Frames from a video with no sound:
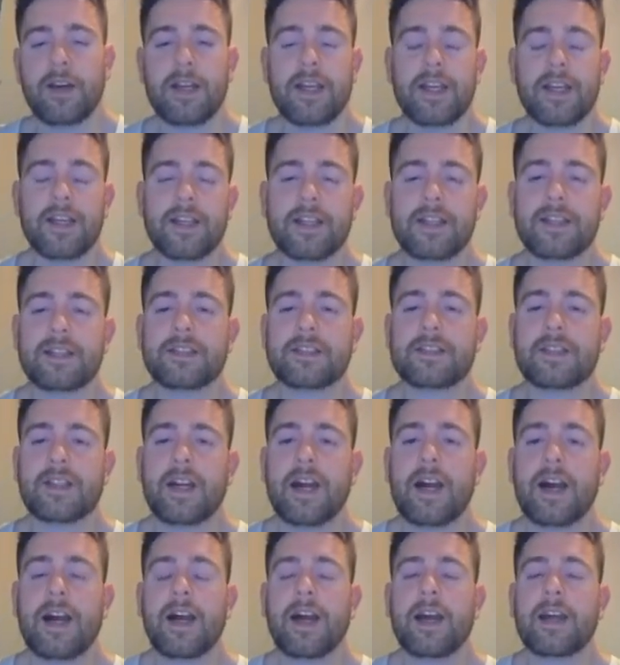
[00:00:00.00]
is
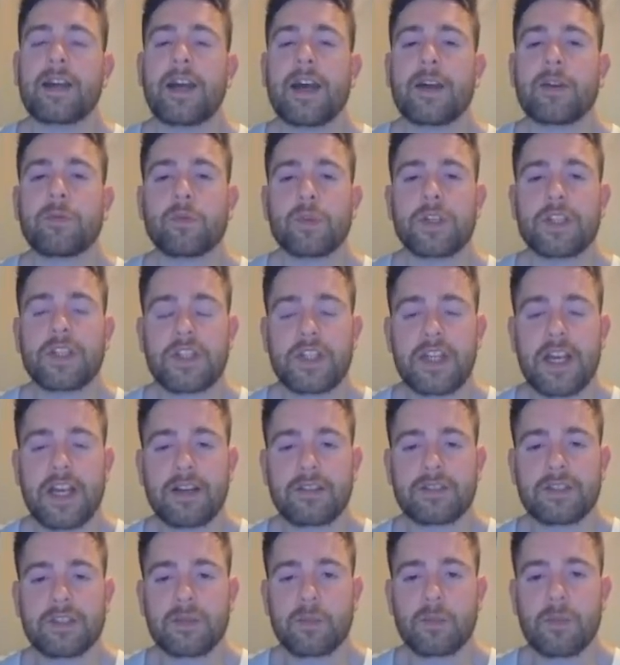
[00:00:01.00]
I had reached
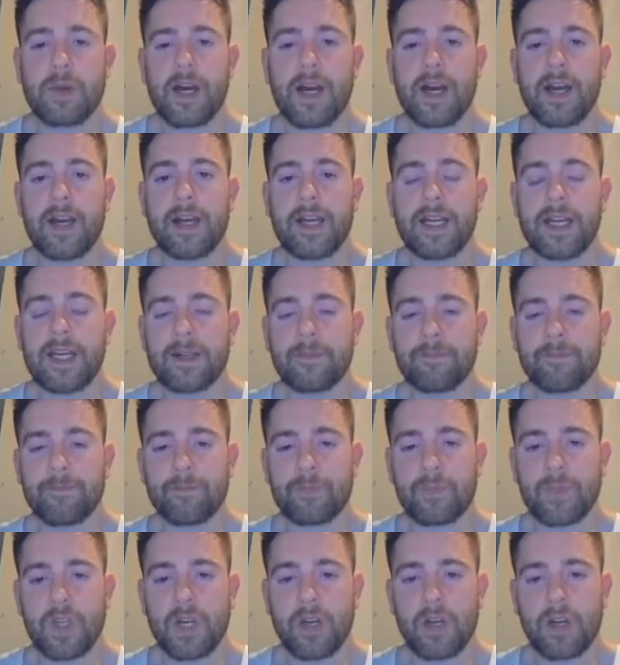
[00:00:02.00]
out to my
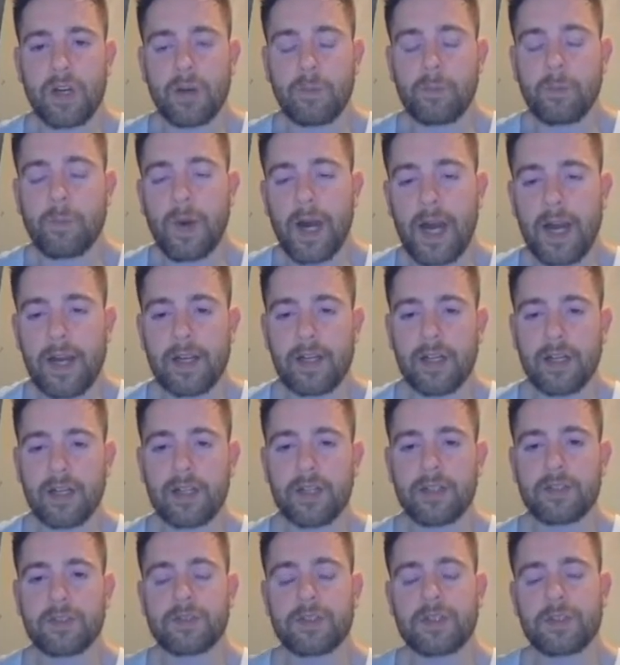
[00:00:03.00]

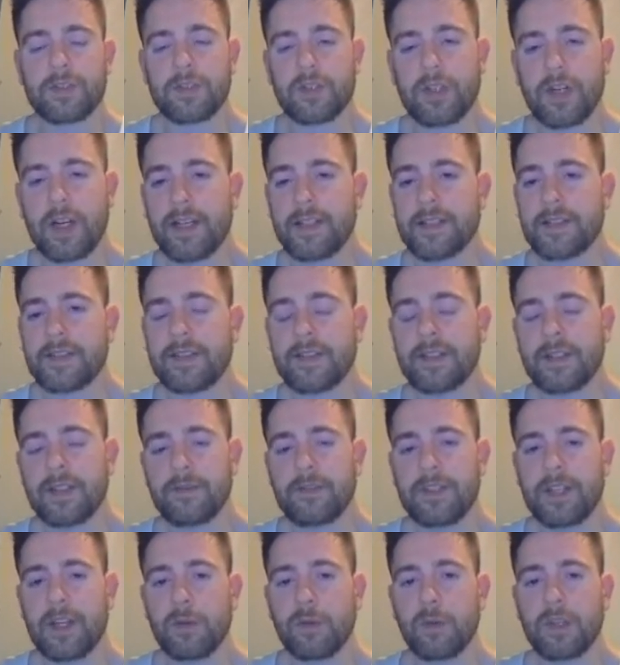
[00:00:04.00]
buyer to try and see if
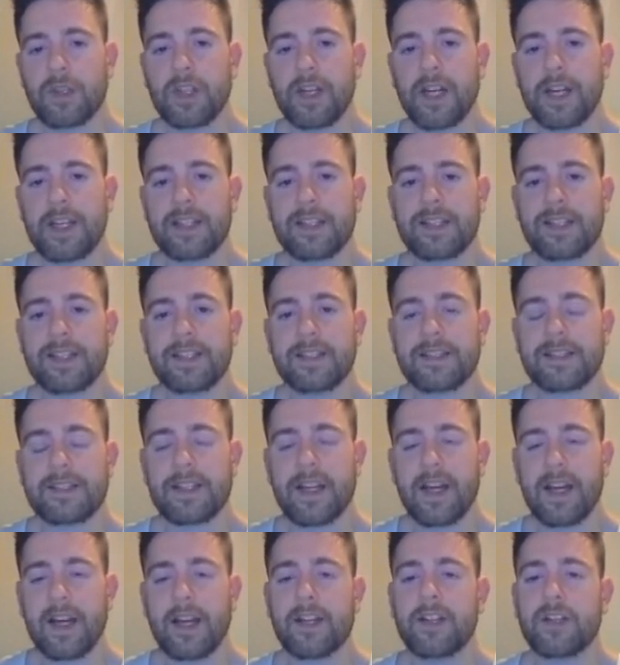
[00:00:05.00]
they would like this
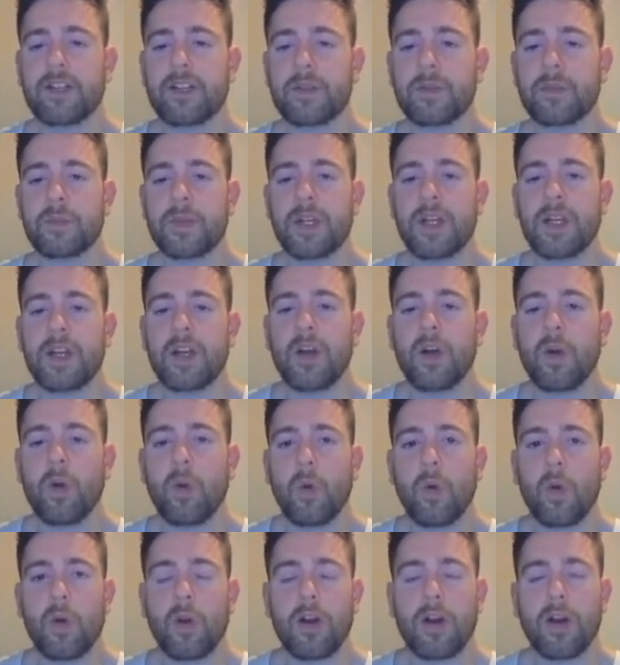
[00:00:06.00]
item
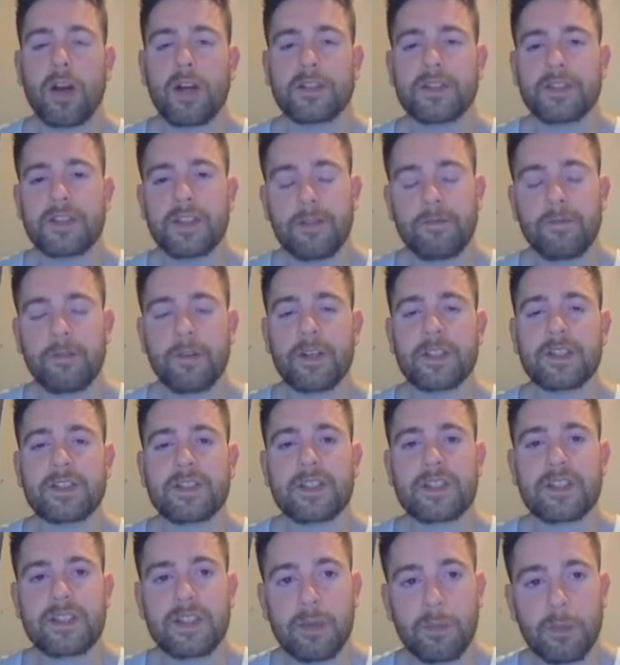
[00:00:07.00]
or a different
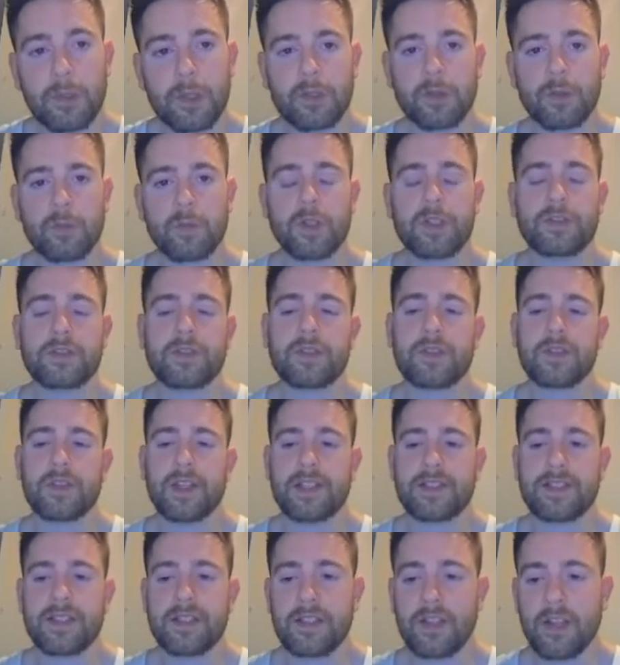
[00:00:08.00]
similar one. So
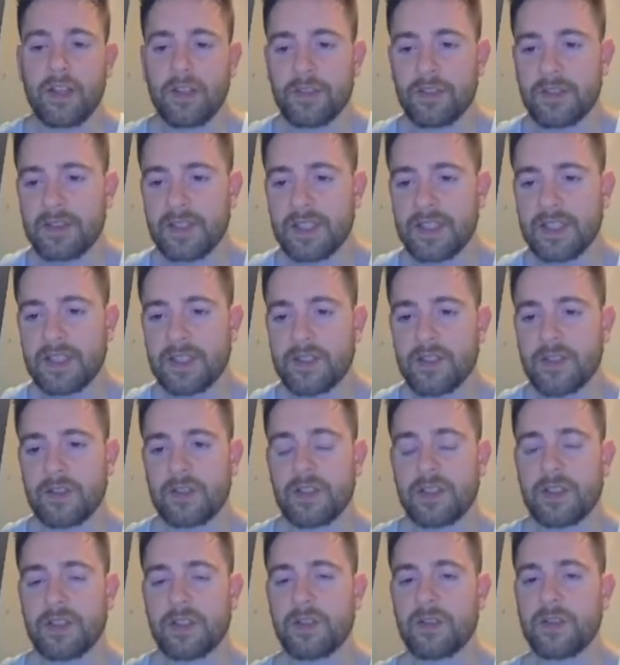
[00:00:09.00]
that's another thing that you
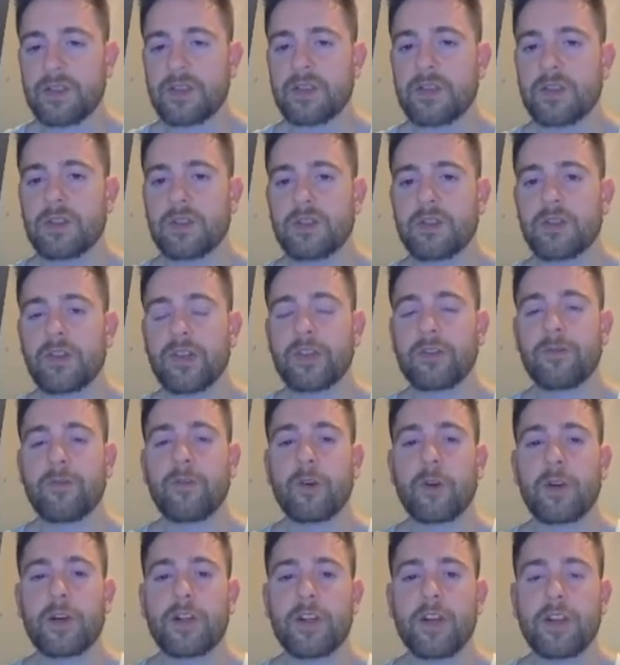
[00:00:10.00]
can do, is you could look
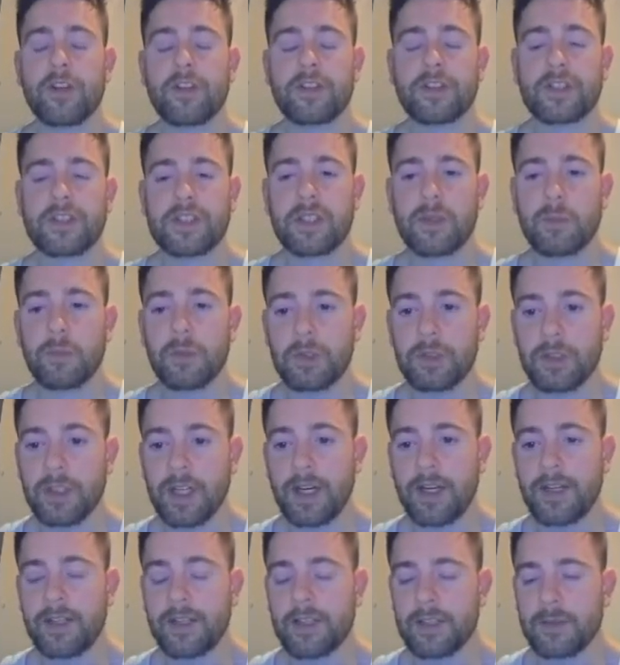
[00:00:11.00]
for another similar
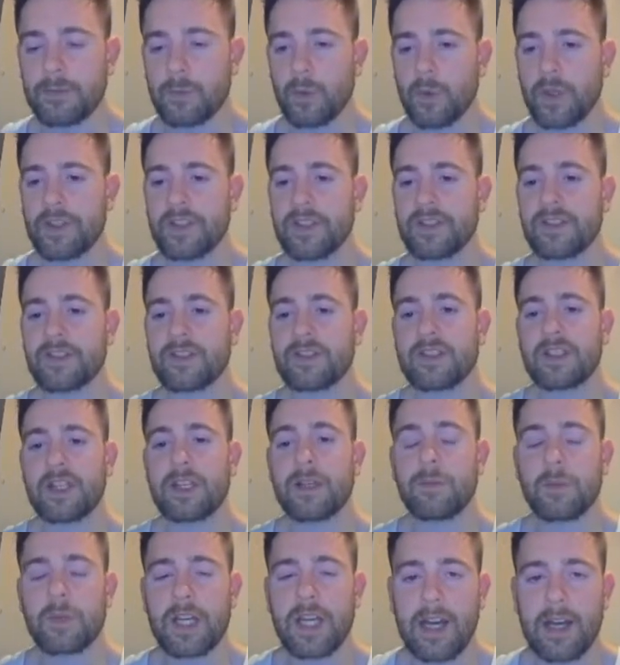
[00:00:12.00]
item within the
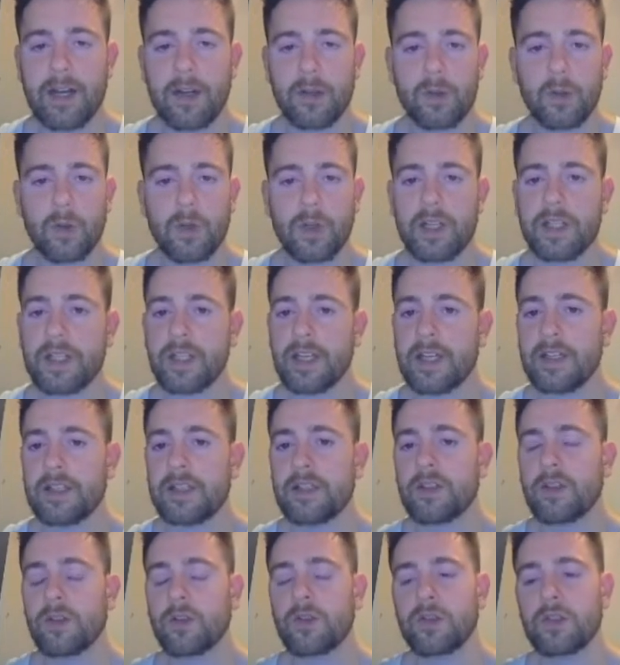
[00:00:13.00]
same category that
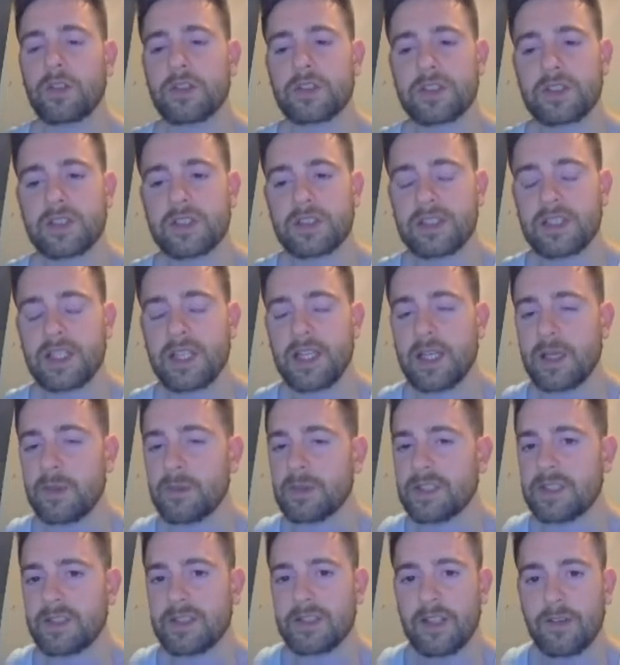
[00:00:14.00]
either looks the same,
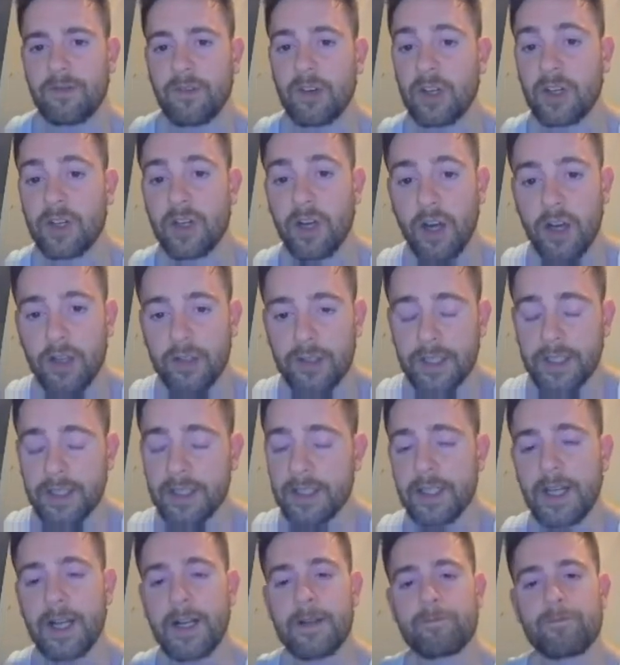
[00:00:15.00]
it's a different
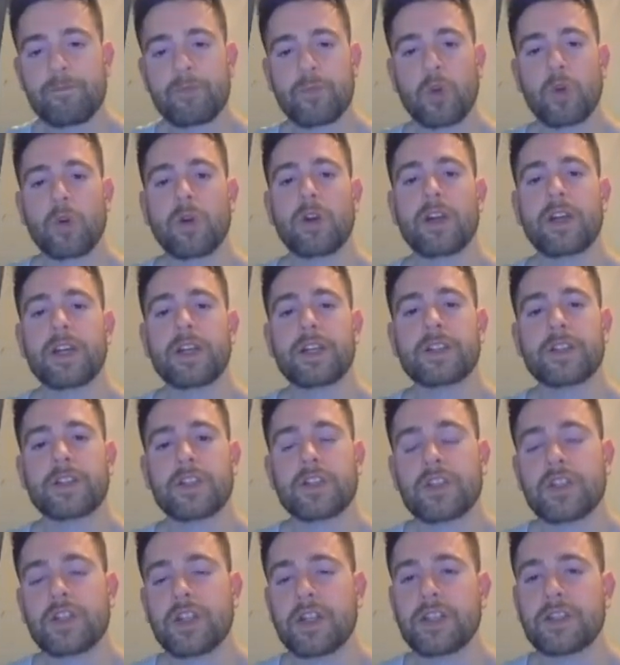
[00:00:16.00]
color, or it's
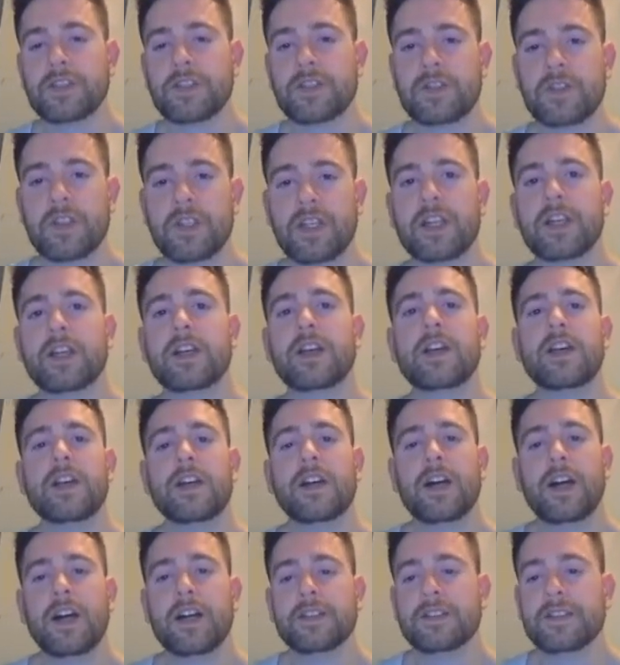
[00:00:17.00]
just like
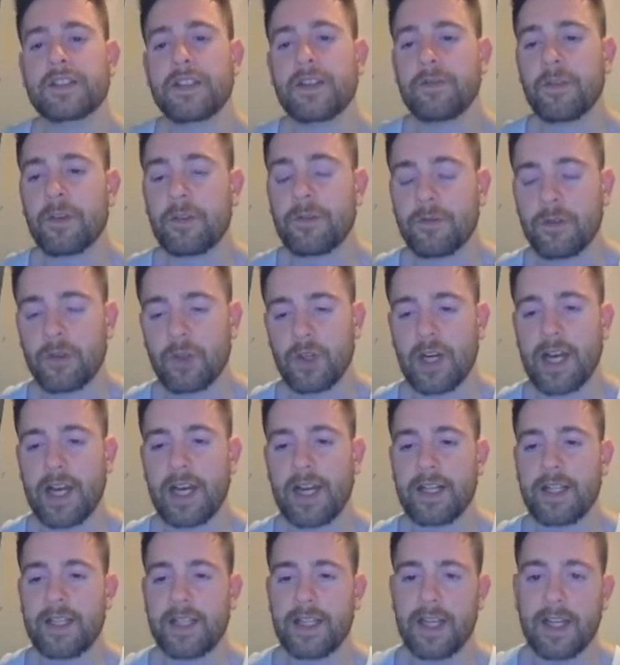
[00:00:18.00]
a different variety.